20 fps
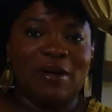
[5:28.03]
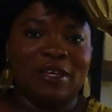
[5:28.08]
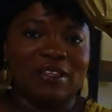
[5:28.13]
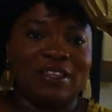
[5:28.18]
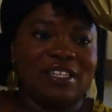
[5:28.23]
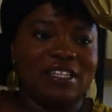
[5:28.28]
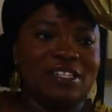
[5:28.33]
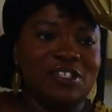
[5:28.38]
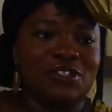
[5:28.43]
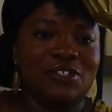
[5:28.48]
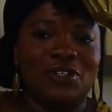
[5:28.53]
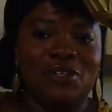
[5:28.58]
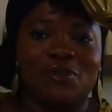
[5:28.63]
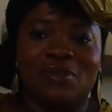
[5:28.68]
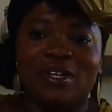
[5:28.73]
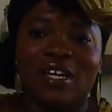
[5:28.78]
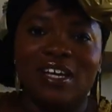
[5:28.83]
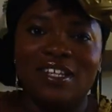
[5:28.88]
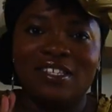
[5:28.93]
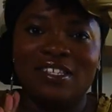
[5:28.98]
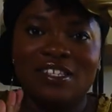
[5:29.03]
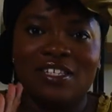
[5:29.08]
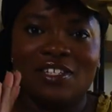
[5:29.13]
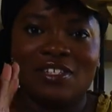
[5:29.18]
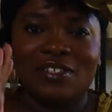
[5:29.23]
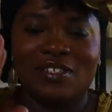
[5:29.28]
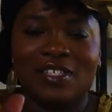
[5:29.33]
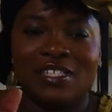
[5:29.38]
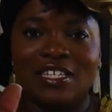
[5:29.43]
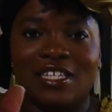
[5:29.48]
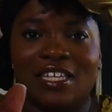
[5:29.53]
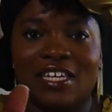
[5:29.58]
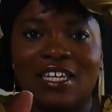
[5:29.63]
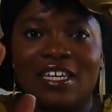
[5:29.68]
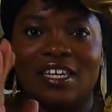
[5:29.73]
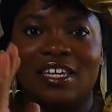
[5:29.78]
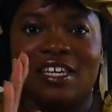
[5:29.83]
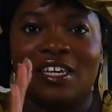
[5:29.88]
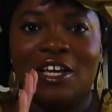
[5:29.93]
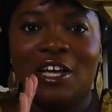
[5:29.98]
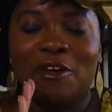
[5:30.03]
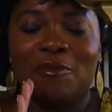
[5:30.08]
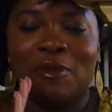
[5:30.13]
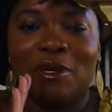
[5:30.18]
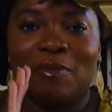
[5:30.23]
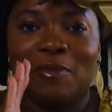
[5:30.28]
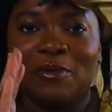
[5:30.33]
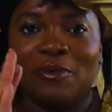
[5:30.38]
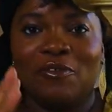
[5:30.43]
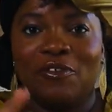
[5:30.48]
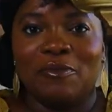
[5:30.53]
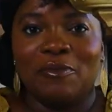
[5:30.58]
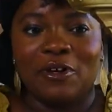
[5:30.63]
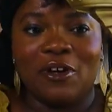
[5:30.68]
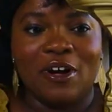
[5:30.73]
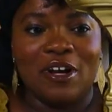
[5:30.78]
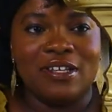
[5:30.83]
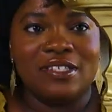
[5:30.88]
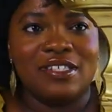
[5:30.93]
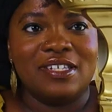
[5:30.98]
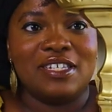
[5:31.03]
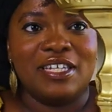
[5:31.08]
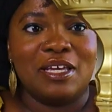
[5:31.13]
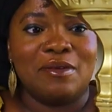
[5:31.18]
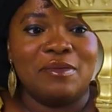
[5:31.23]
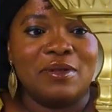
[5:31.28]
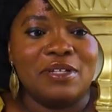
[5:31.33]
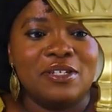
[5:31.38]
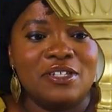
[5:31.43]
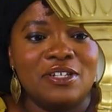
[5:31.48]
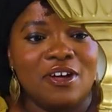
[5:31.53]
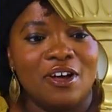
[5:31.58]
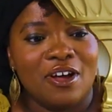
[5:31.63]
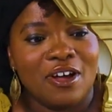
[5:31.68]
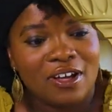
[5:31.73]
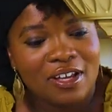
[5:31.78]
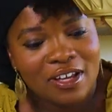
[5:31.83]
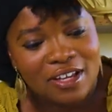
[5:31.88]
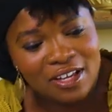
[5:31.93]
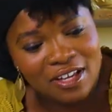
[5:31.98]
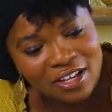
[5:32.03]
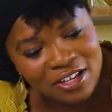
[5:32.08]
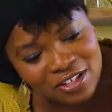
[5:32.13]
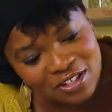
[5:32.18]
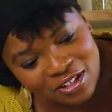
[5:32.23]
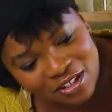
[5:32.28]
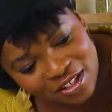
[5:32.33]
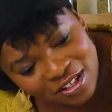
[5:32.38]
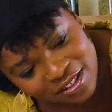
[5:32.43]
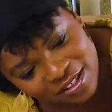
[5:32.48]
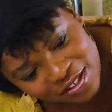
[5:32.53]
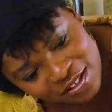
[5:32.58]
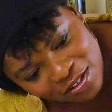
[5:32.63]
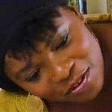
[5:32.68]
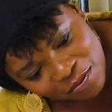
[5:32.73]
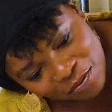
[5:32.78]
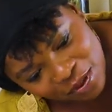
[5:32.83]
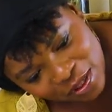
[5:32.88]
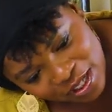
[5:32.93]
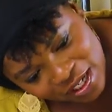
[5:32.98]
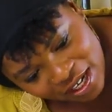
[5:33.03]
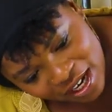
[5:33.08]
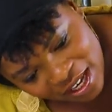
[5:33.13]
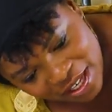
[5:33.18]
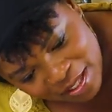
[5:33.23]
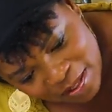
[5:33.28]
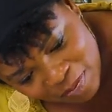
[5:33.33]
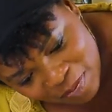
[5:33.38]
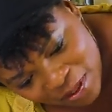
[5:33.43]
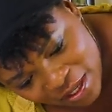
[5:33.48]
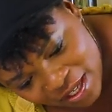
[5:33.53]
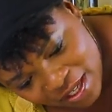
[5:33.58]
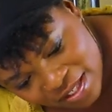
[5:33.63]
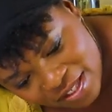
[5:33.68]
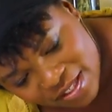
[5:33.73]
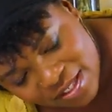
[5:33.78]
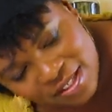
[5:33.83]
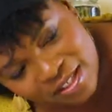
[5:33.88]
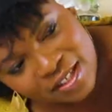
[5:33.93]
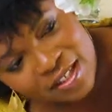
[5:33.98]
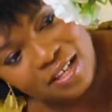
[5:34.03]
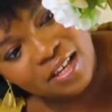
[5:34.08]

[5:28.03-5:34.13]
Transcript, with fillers: about this, so you can still see people from across the table and talk. So this is a really nice piece